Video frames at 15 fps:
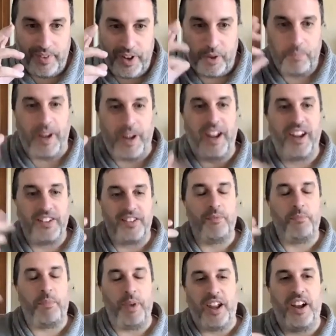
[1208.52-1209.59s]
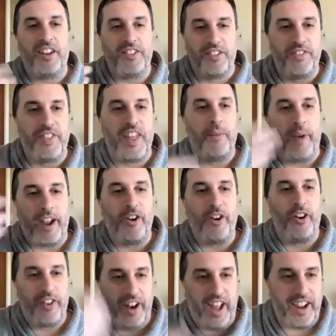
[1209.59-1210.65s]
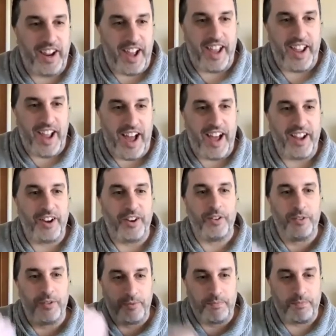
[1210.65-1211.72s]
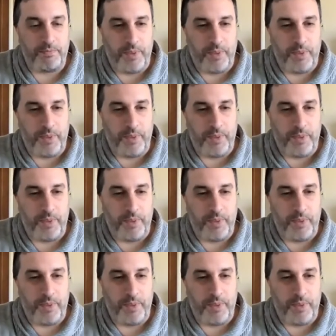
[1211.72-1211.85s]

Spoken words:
because of them, I go out and I hire